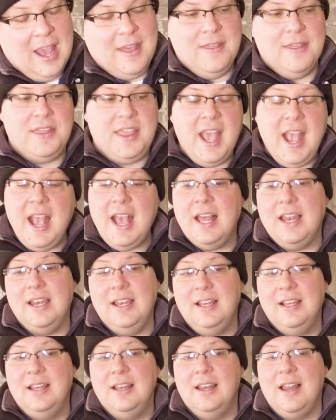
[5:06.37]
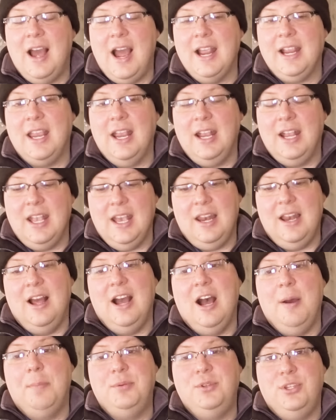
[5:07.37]
and then I can
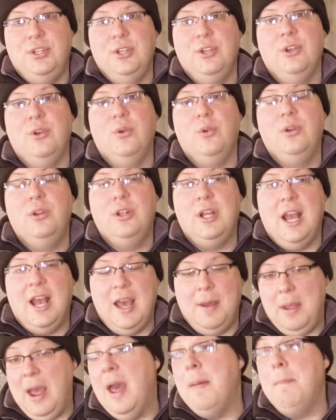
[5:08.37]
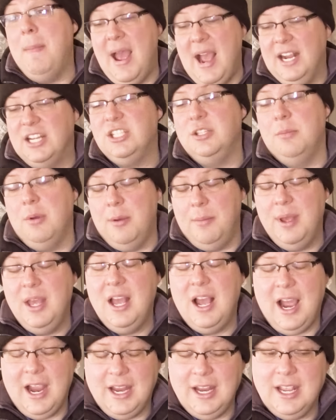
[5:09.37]
get up to, at maximum,
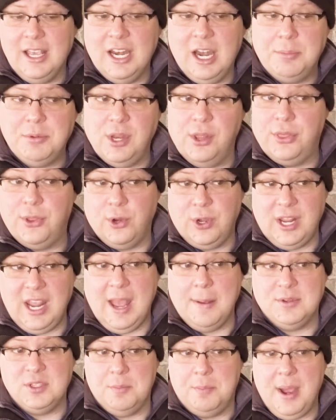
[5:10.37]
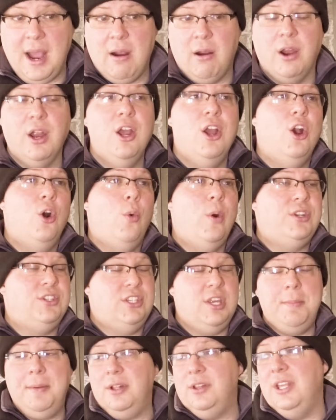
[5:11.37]
I can get up to 30 amps of power,
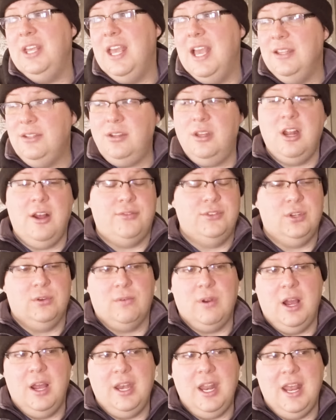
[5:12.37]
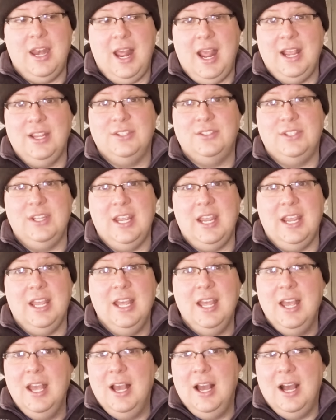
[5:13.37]
which typically is enough to run an AC
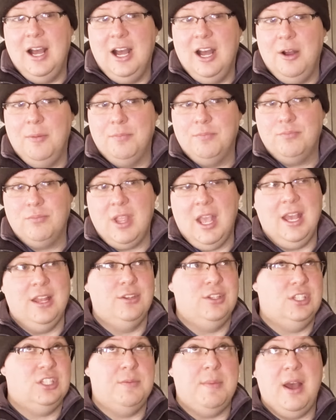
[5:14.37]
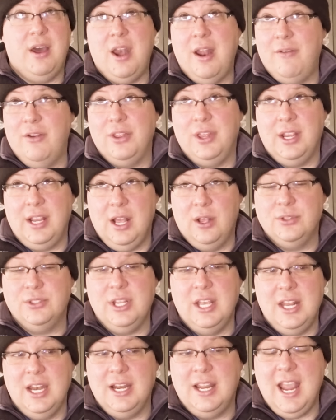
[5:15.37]
and just about everything
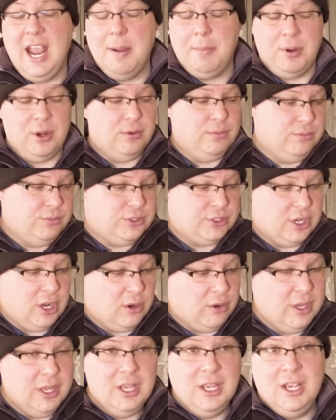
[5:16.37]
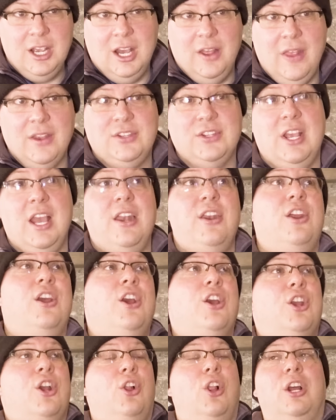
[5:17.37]
else in a camper. So unless, again,
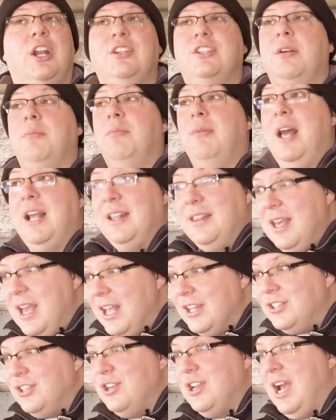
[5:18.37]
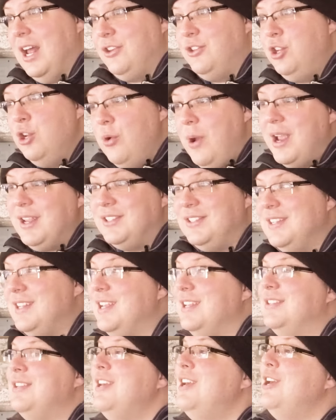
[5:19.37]
you're looking at something like this and you got two
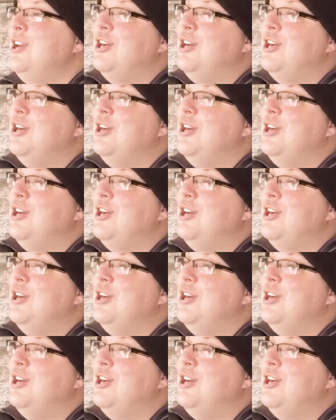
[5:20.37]
ACs,